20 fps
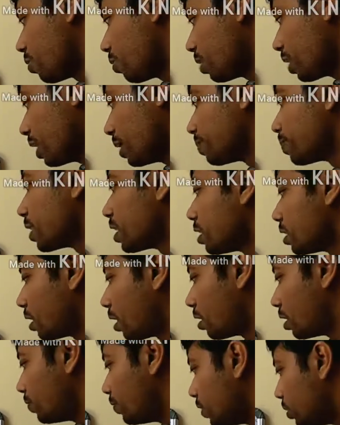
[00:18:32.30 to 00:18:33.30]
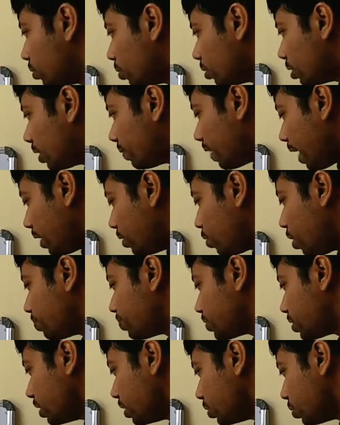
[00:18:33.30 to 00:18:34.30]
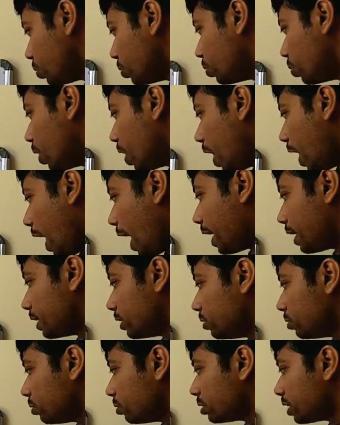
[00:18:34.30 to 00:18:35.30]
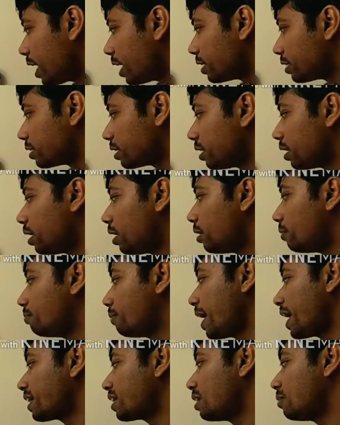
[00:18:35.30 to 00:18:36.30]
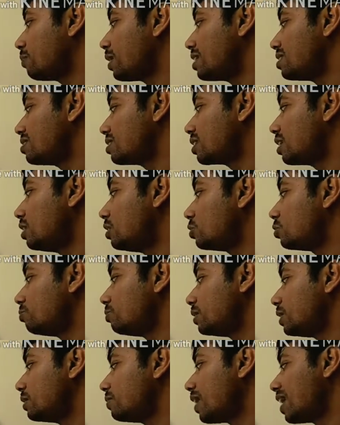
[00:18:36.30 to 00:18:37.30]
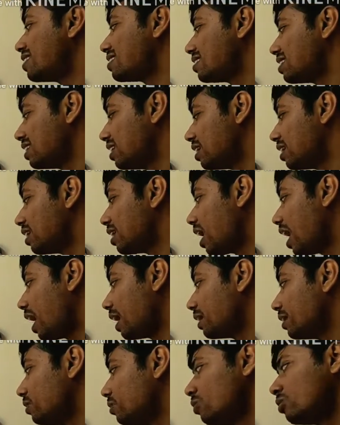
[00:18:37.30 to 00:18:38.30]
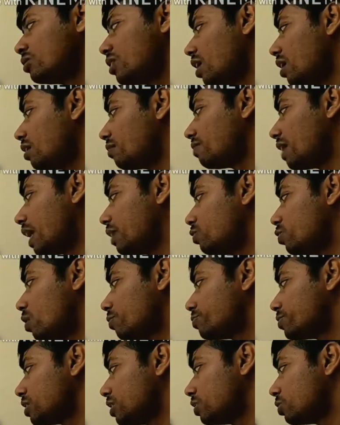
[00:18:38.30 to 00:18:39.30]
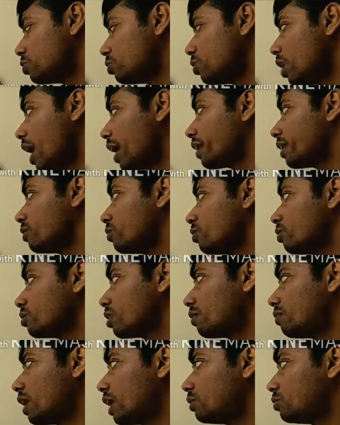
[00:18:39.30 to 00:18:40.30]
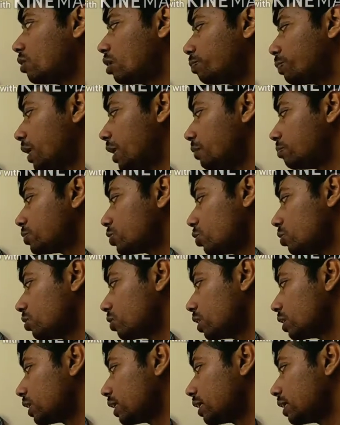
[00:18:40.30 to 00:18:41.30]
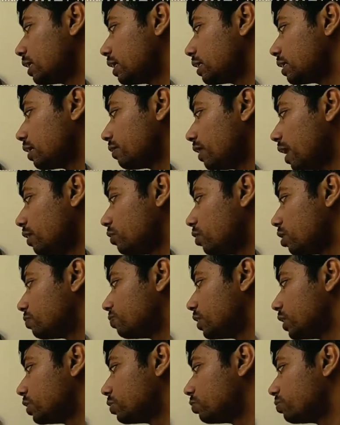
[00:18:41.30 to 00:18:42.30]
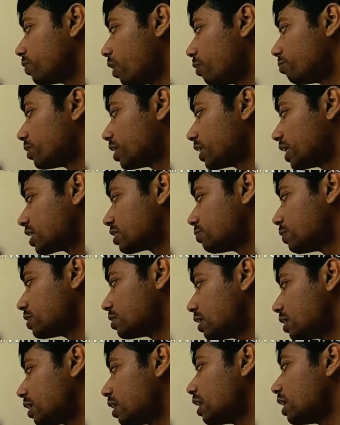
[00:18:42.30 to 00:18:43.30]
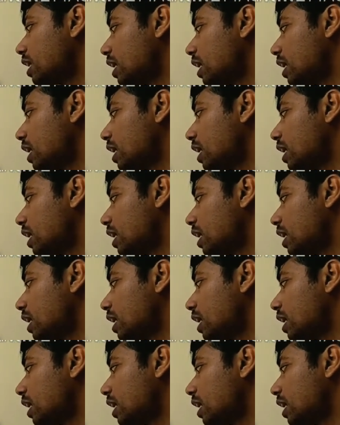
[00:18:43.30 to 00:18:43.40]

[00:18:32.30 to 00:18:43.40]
Okay. Now if you know the value of C2 and you know that Mach number is equal to V by C, and you know the value of C2 and you know the value of M, so you can get the value of V2 from that expression.